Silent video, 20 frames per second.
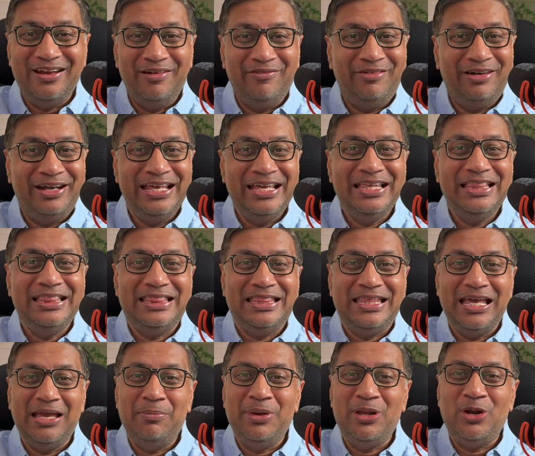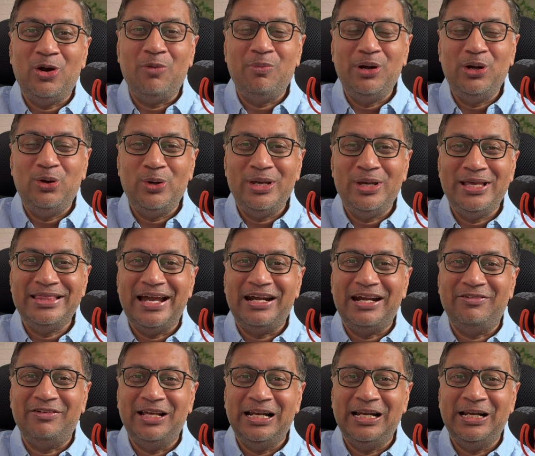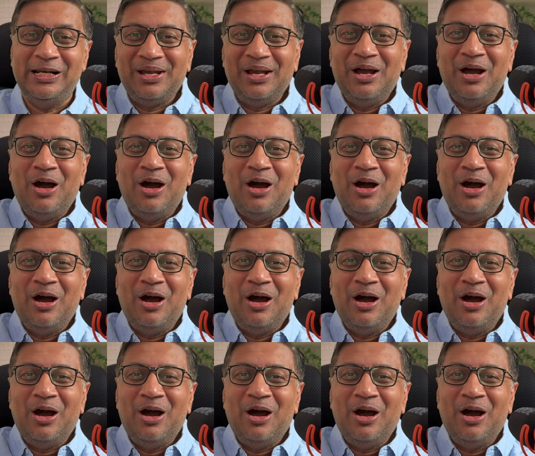Nifty, they may not be doing that well.